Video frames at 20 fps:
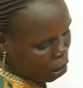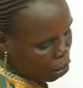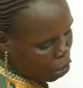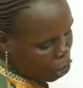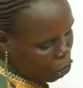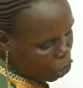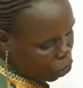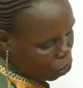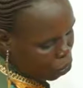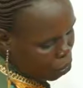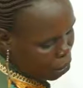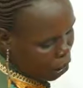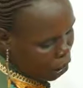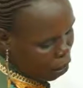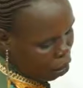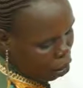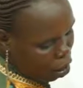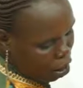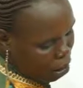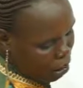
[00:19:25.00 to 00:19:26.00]
due to the
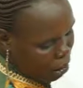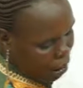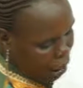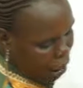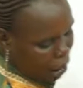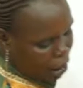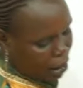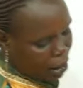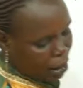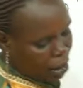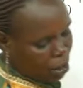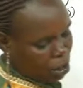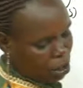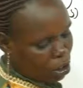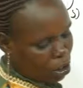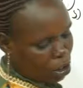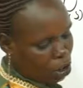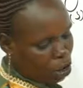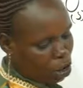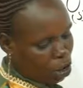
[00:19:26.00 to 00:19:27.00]
oxide
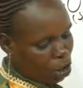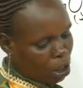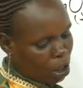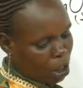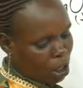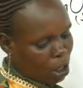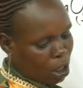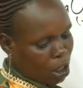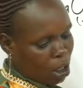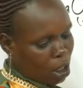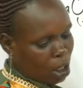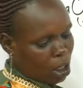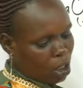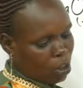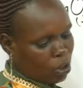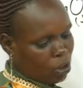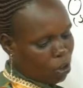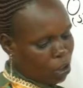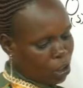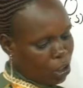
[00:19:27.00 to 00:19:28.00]

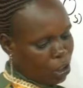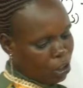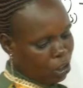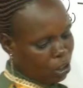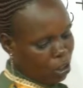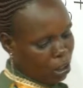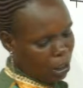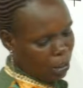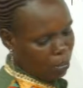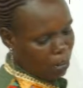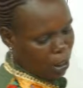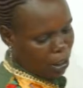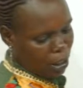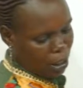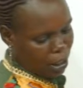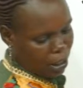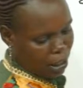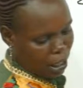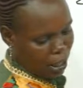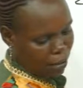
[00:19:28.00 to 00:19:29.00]
coating on the
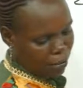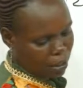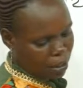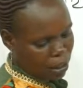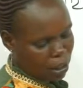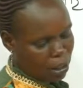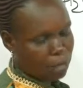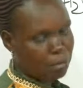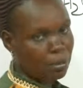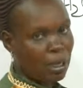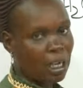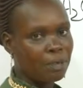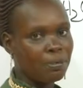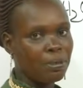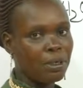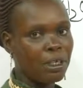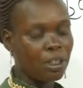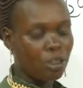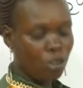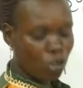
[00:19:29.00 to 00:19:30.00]
metal surface, it might
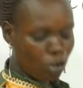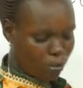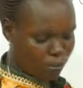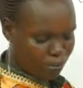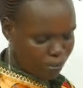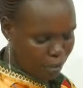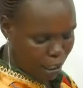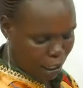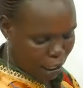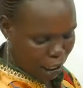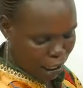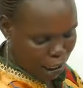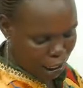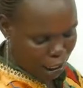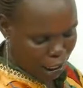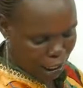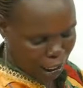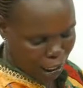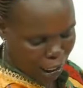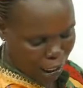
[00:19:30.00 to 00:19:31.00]
be not very
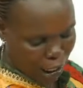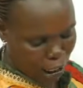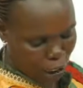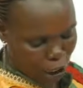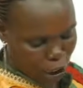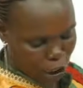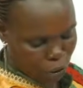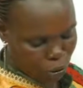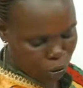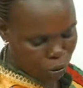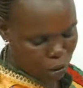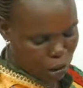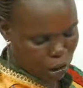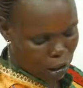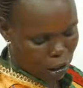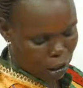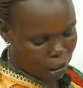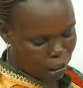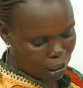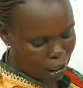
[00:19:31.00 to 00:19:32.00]
clear to see
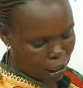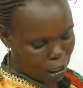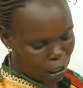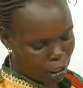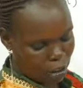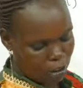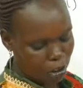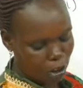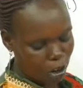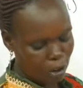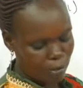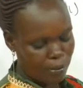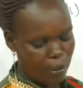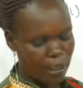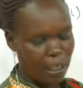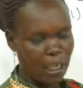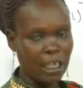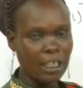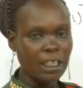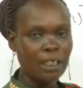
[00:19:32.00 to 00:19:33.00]
the trends of the
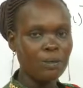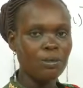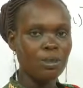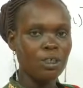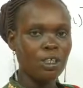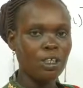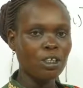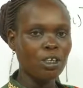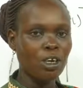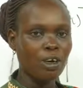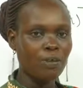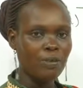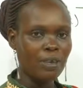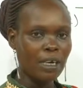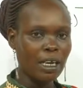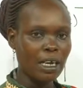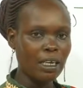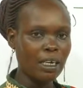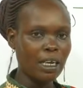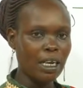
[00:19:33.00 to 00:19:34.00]
reactivity of the
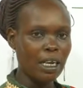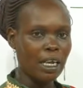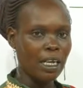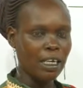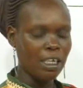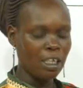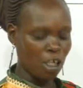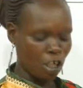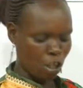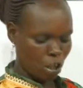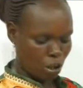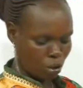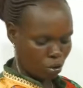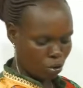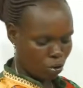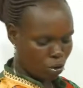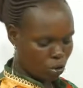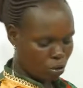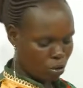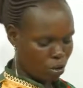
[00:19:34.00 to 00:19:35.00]
alkaline
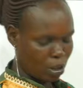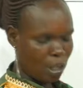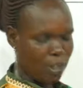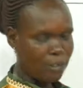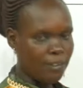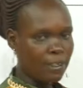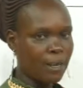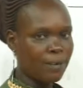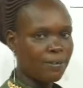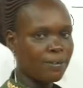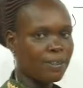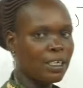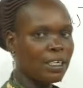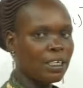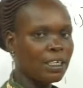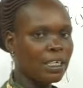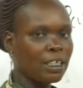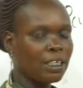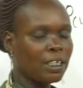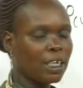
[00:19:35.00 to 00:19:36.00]
solution. As you have seen
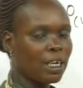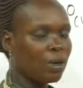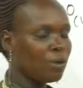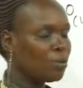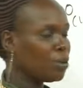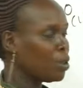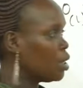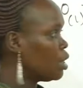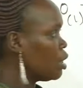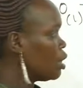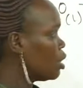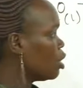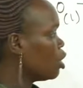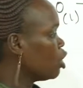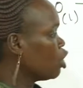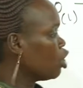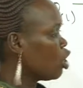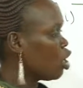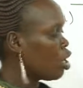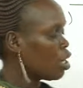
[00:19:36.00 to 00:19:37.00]
that with the
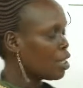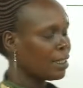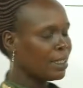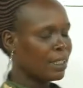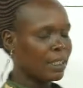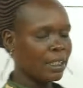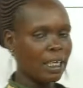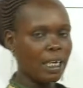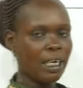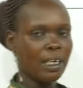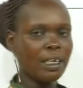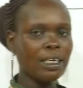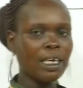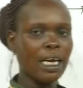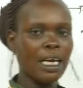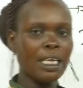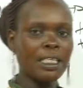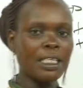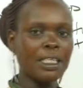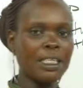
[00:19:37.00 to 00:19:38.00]
oxygen,
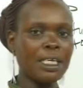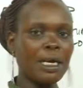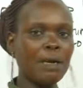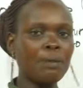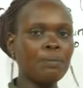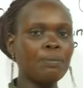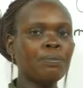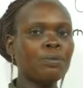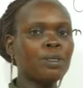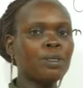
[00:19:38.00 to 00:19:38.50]
calcium